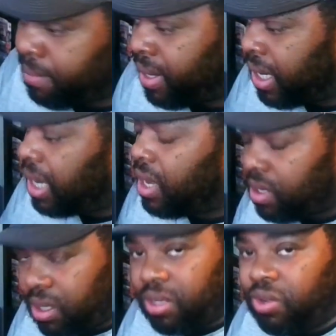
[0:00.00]
but
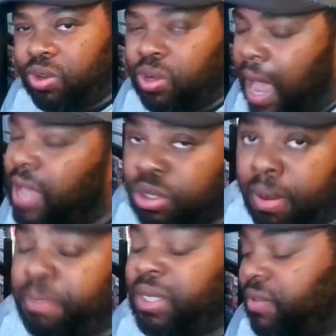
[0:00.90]
you, you I use my
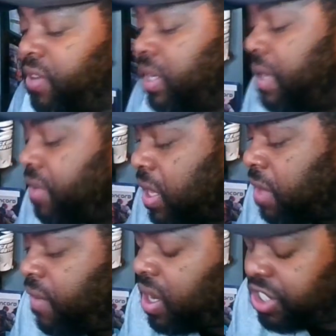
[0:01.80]
PC for different other
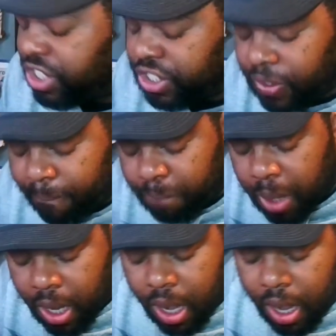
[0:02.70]
functions.
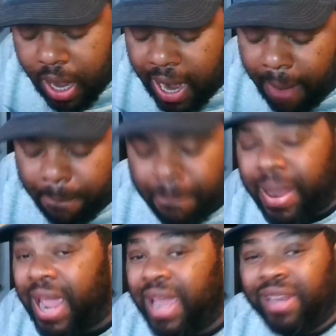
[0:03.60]
And I
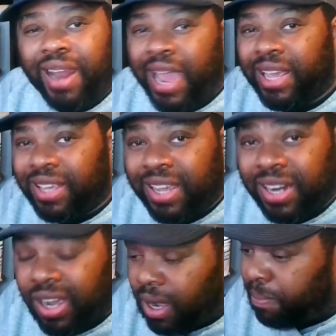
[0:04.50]
may like
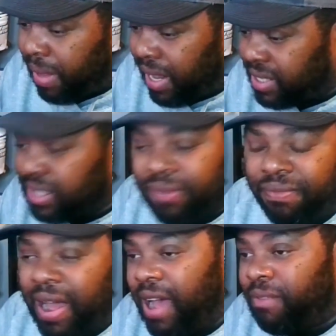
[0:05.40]
get a PlayStation
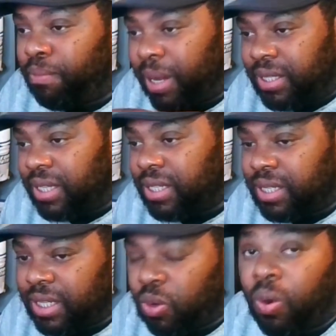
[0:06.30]
5, PlayStation
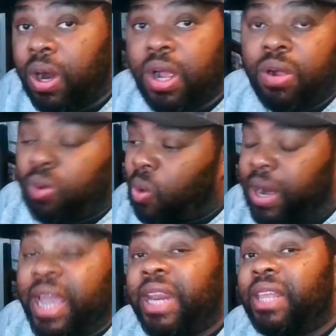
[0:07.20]
6, or or
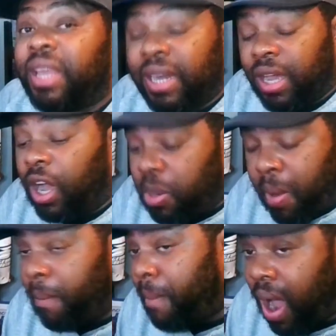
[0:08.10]
anything um,
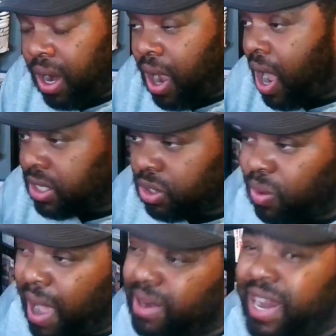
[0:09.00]
a modern
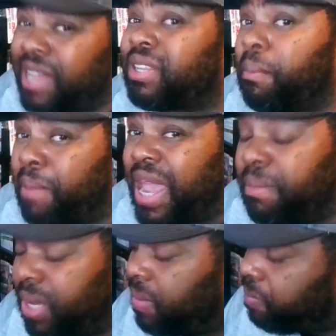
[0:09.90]
console. That's a
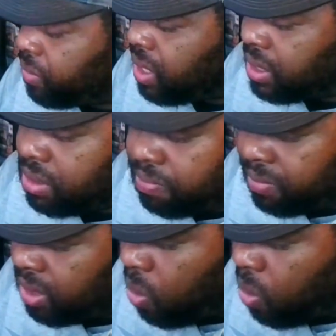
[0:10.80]
maybe. Because the